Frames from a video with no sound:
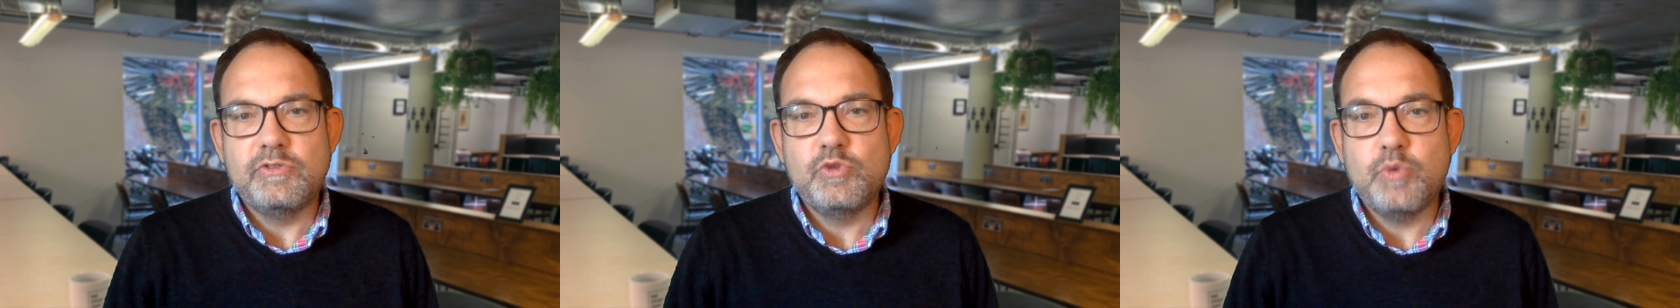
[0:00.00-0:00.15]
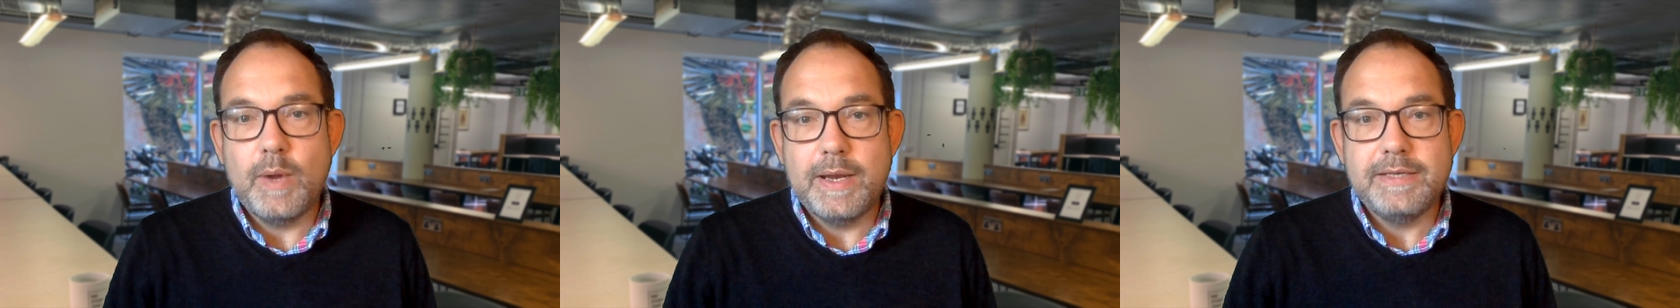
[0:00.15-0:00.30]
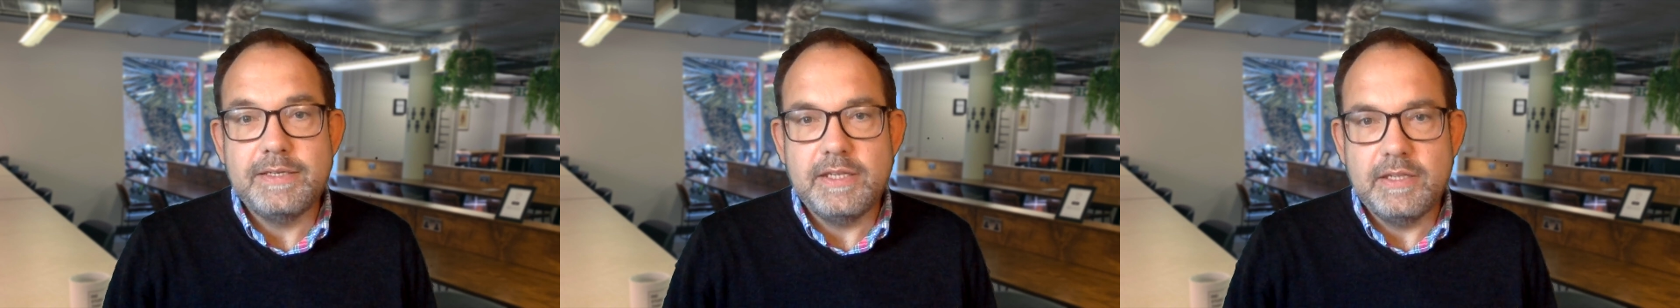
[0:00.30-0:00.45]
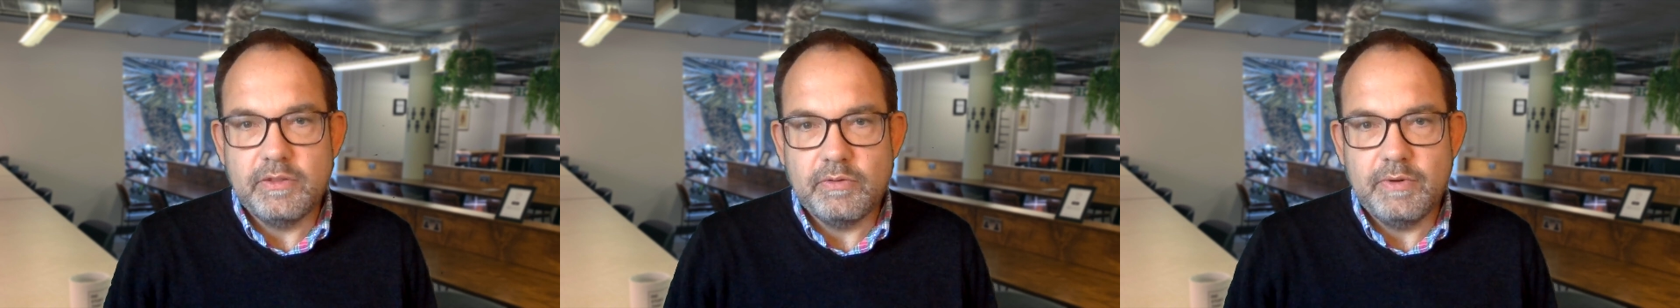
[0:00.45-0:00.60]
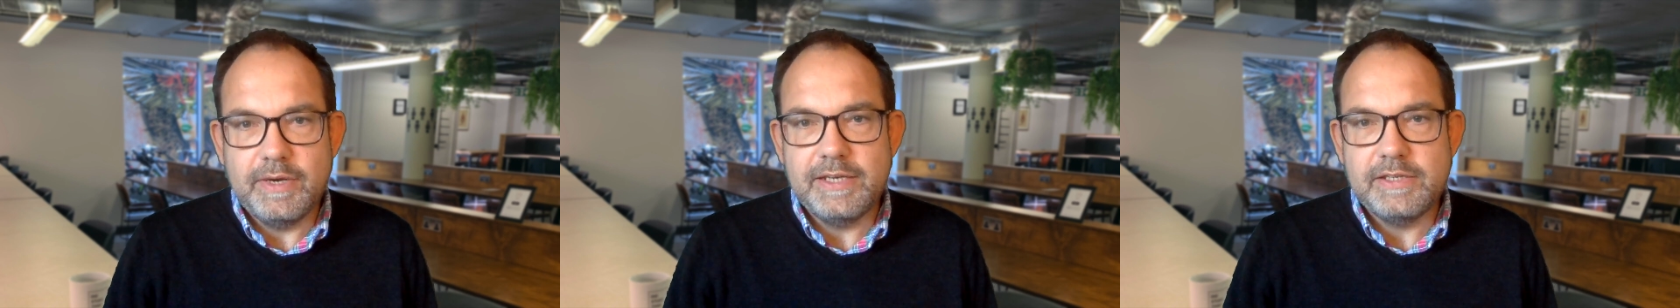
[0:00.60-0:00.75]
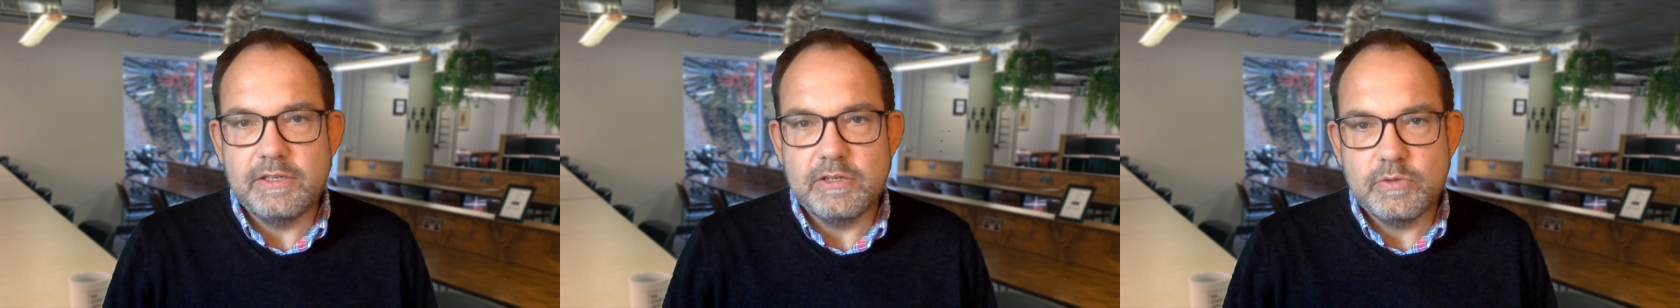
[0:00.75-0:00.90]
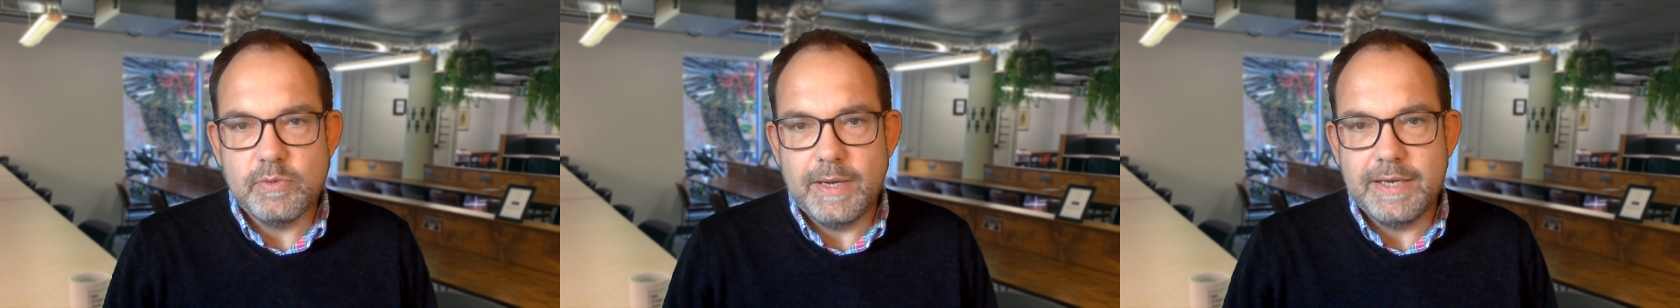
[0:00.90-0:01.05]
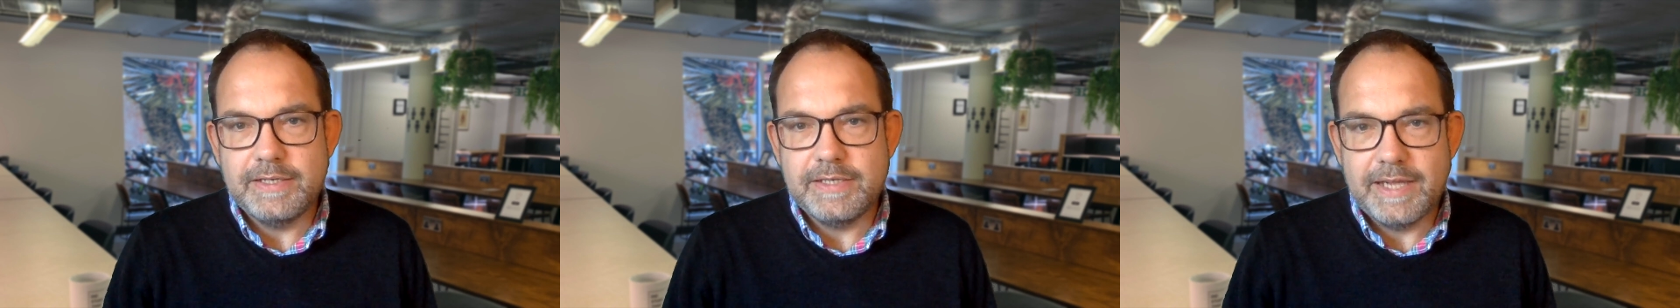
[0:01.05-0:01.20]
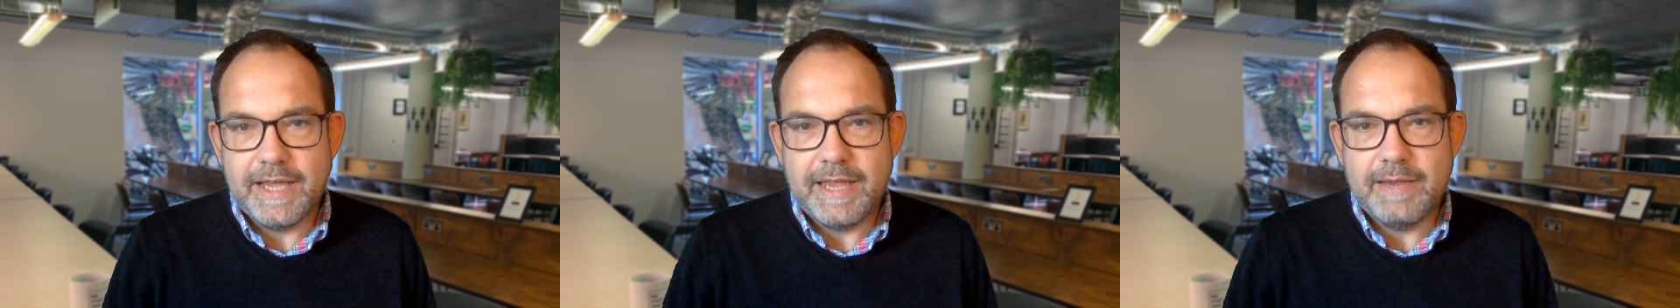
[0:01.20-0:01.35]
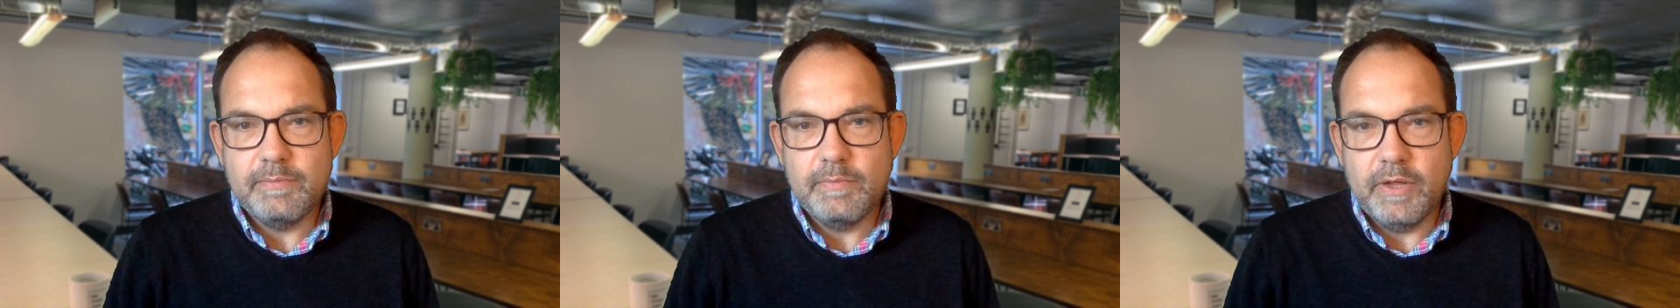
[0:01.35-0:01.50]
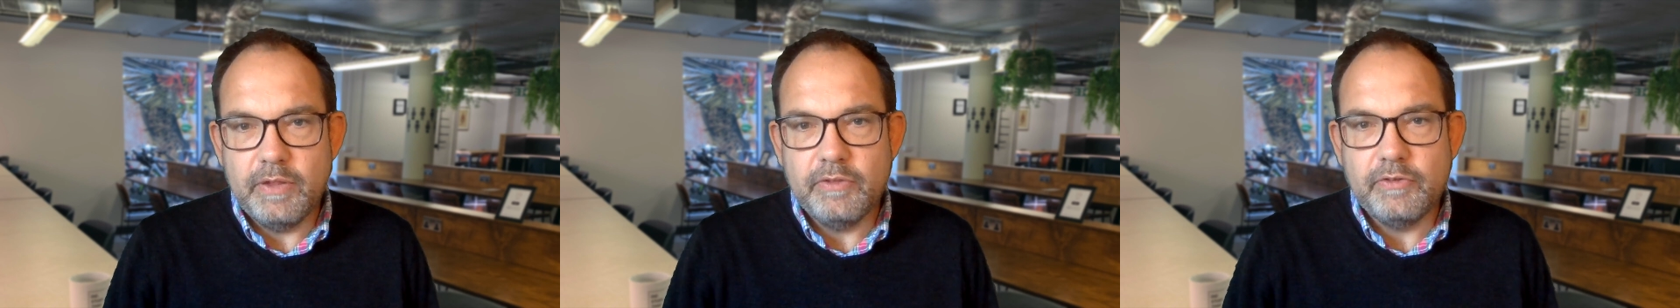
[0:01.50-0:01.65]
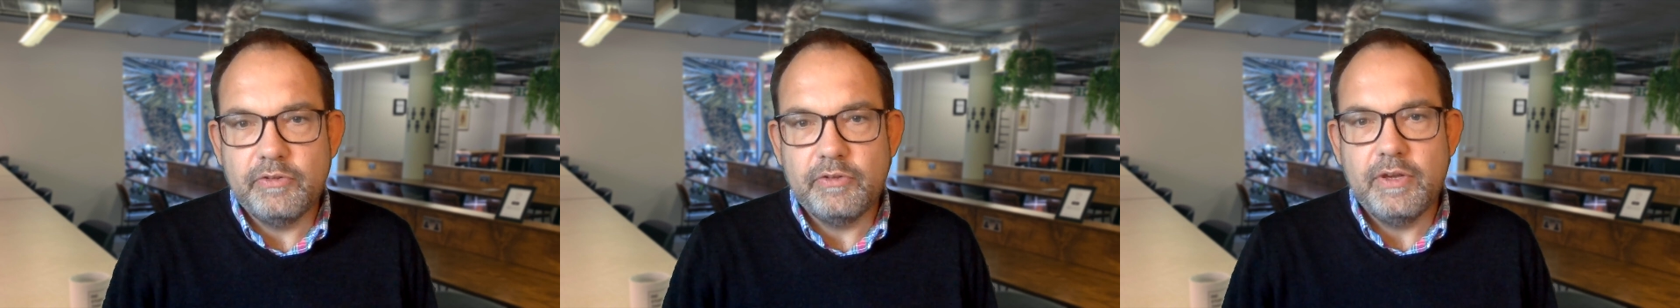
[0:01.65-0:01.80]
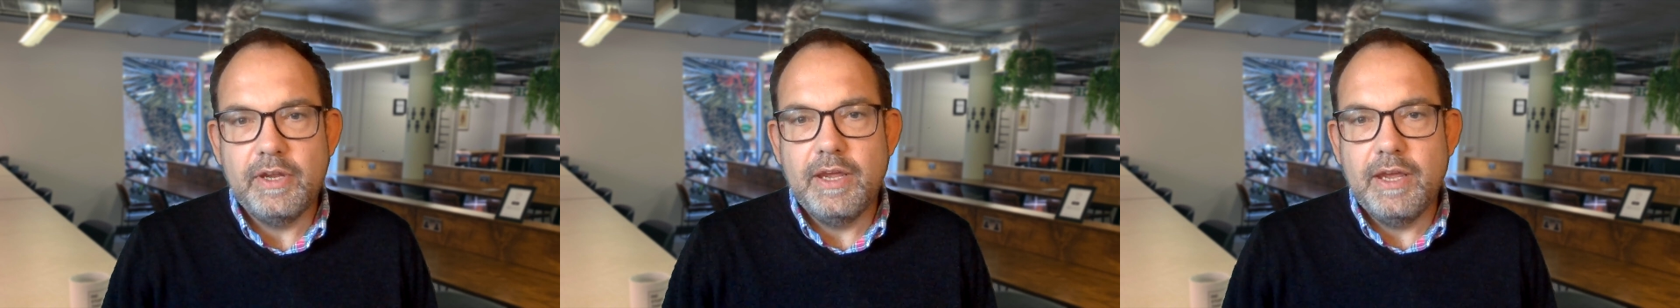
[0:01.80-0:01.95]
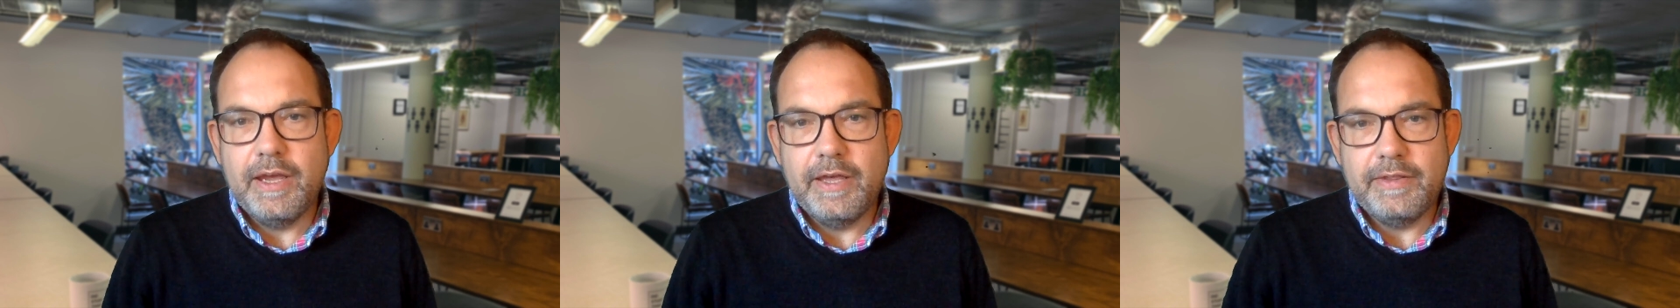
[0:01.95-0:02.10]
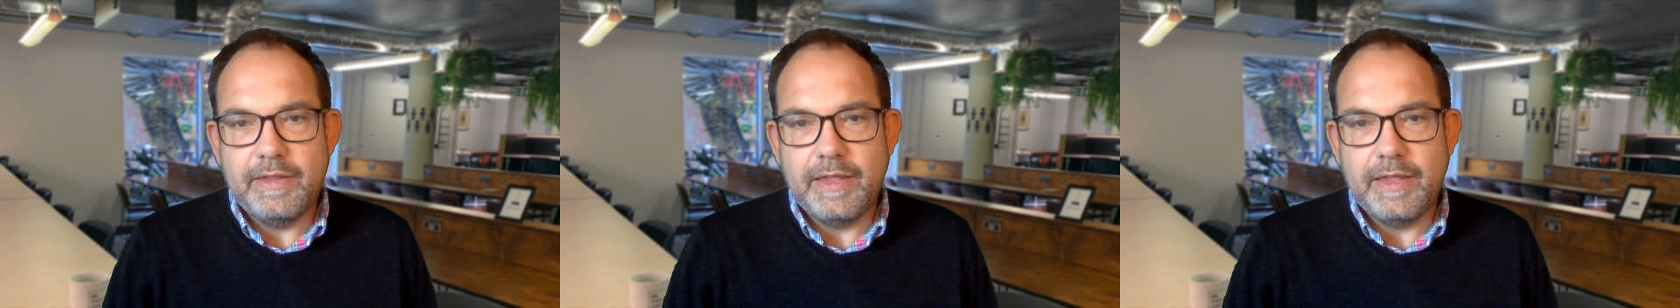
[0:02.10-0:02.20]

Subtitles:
23 to 28 months, and